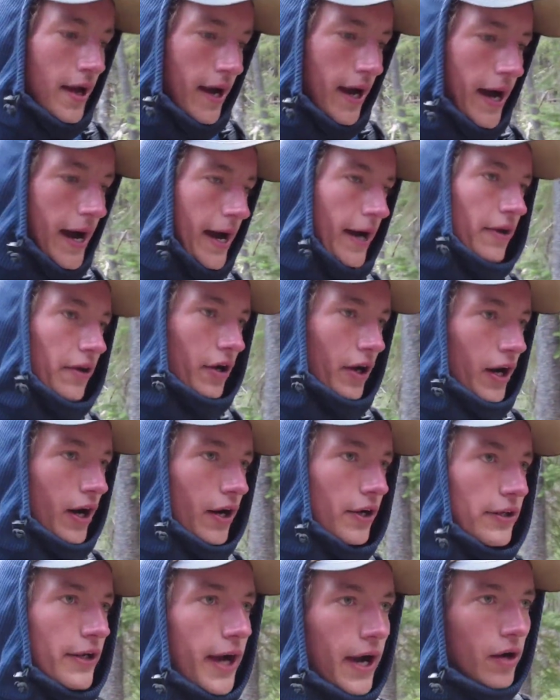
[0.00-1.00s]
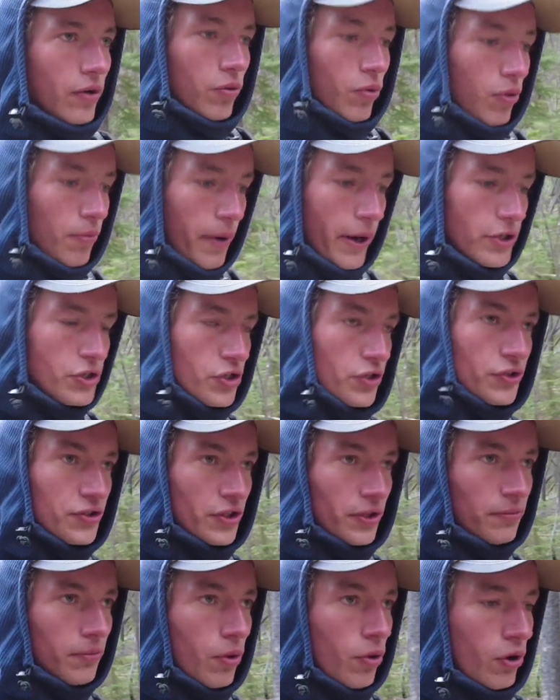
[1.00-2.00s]
And yeah, we'll mention
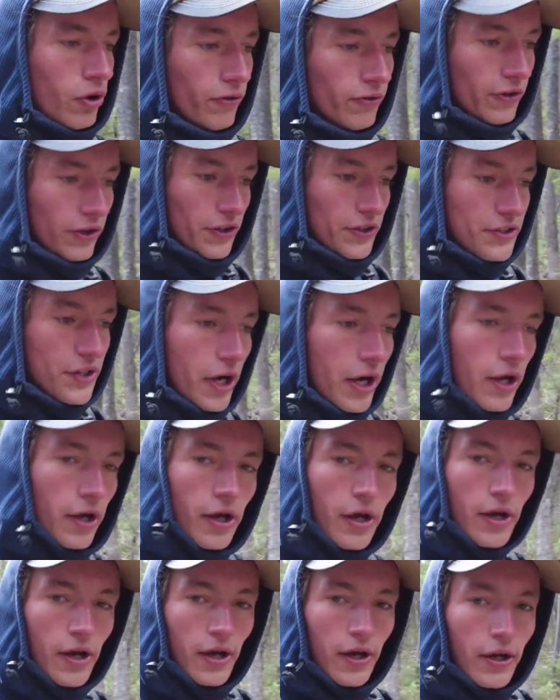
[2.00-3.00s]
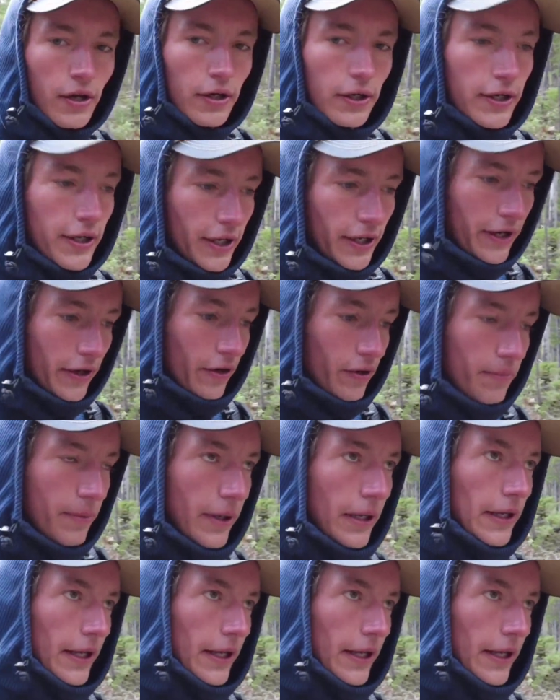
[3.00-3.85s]
some more of his gear a bit